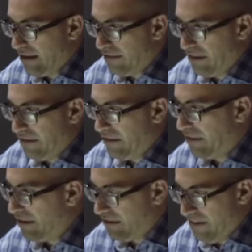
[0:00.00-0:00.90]
of
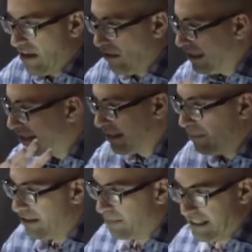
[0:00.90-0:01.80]
the faculty
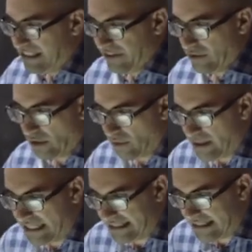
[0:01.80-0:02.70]
somewhere in the Pacific
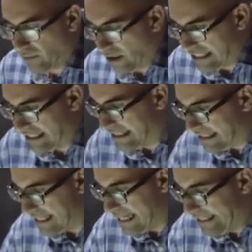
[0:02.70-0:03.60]
Northwest in Washington
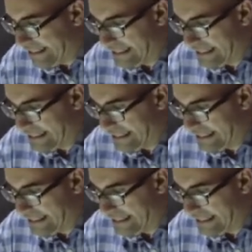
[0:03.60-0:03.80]
State,